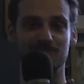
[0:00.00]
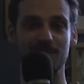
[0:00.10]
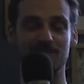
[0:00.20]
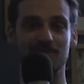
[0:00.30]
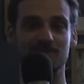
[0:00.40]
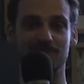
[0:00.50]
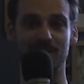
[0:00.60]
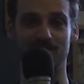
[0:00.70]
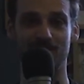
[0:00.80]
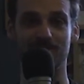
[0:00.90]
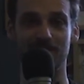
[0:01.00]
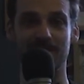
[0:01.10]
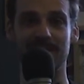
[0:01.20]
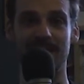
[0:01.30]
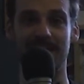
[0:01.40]
BMW spent a lot of
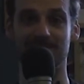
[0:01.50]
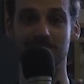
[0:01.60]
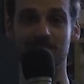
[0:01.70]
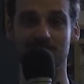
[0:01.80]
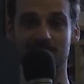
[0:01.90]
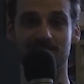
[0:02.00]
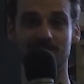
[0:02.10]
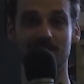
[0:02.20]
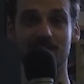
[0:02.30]
money and emissions